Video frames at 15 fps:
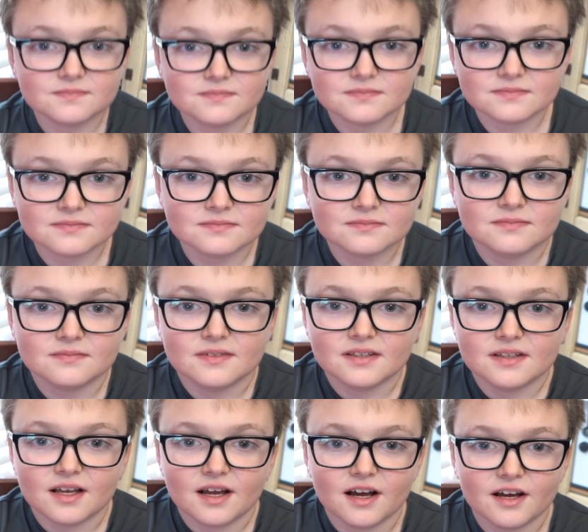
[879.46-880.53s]
it
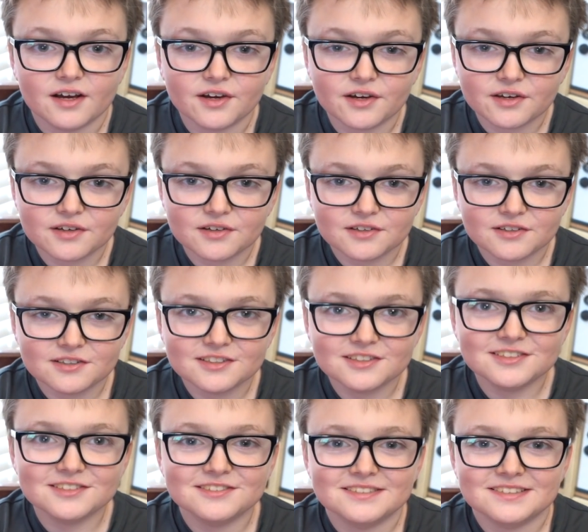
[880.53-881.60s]
is! The a
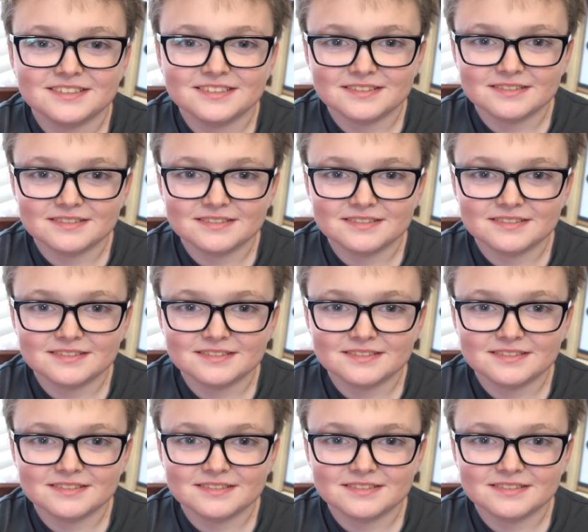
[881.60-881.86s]
dab master.